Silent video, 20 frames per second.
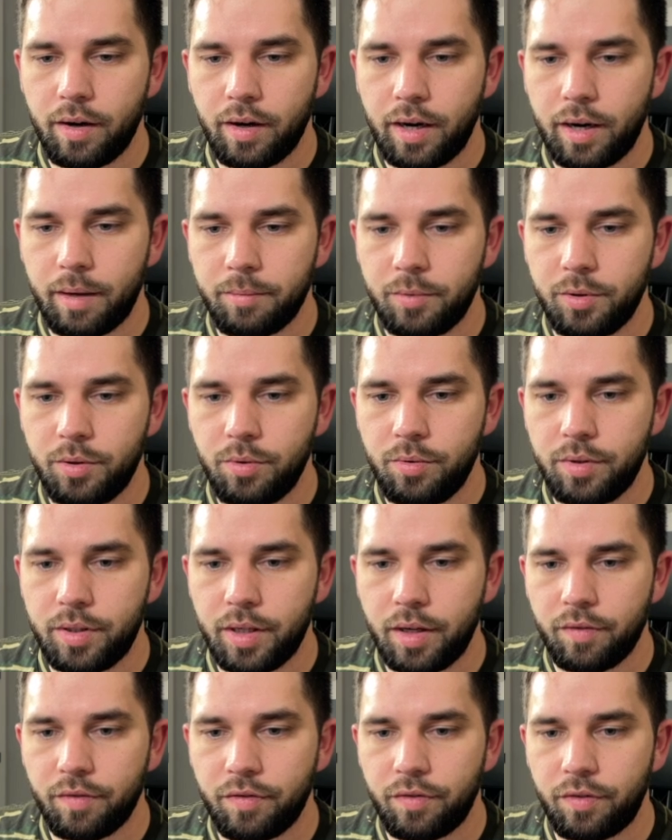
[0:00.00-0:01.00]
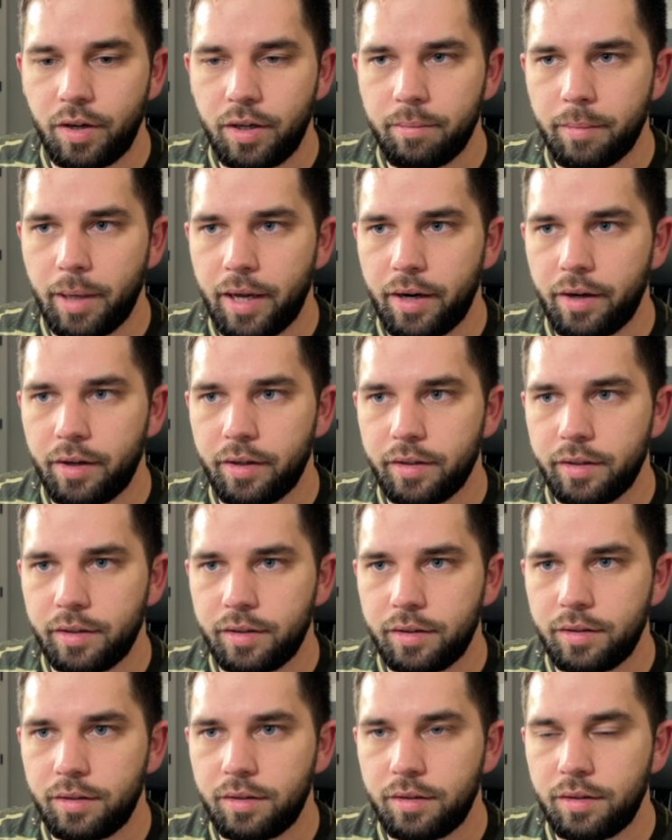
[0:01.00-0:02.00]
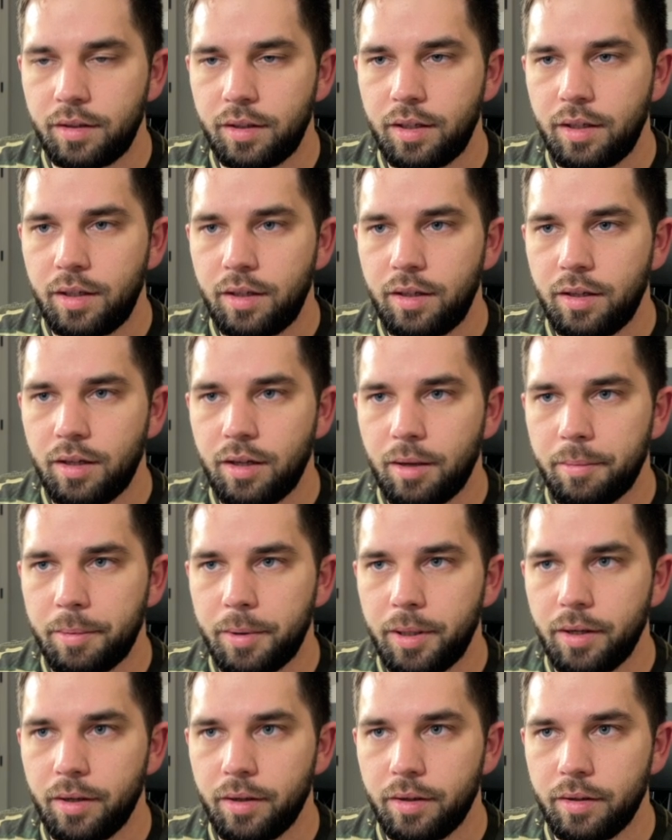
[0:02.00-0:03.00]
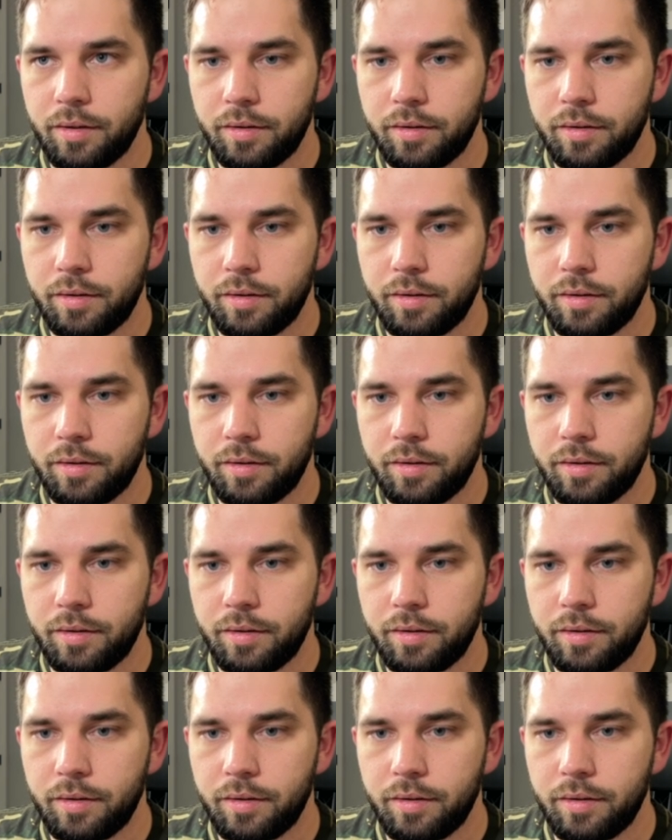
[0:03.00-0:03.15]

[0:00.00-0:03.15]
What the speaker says: I'm using frontmatter up here.